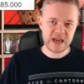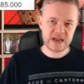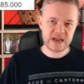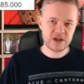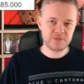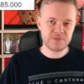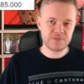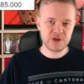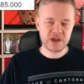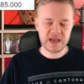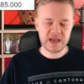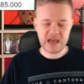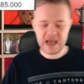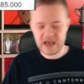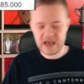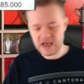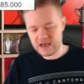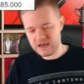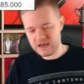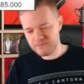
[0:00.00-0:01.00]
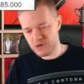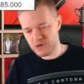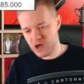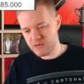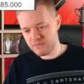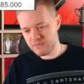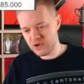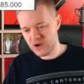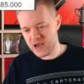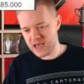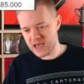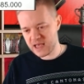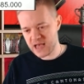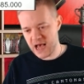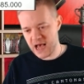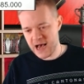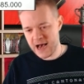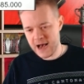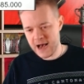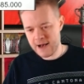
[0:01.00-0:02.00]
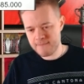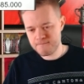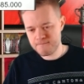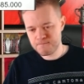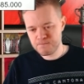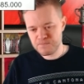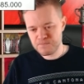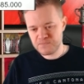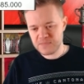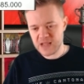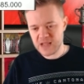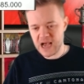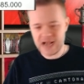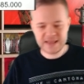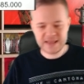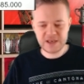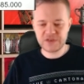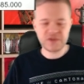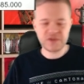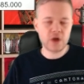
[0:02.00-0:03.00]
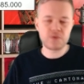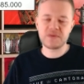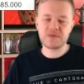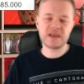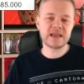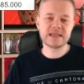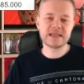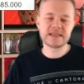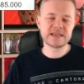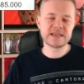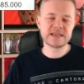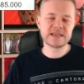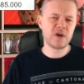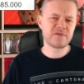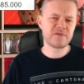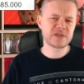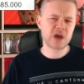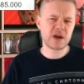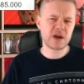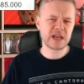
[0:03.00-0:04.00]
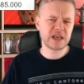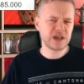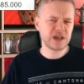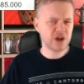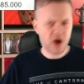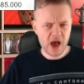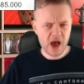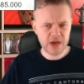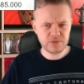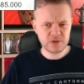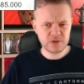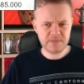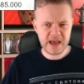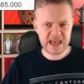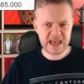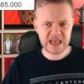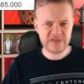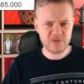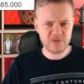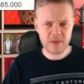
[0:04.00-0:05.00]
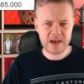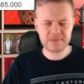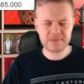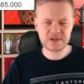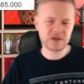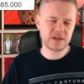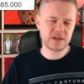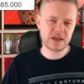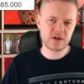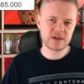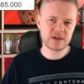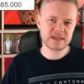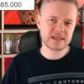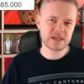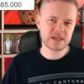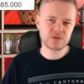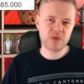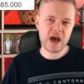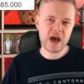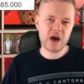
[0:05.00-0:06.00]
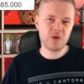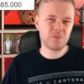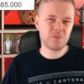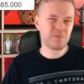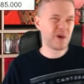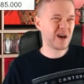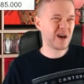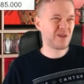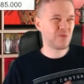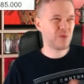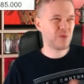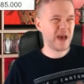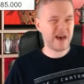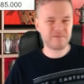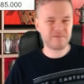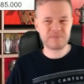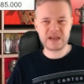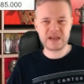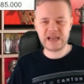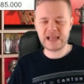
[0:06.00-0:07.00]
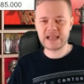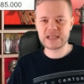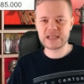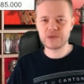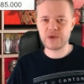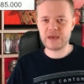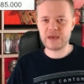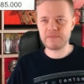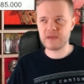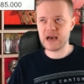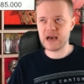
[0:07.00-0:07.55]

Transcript: up at, at Bayern Munich. Um, I just don't think it's the sort of signing United would make, if I'm absolutely honest as well. But we have been linked to him.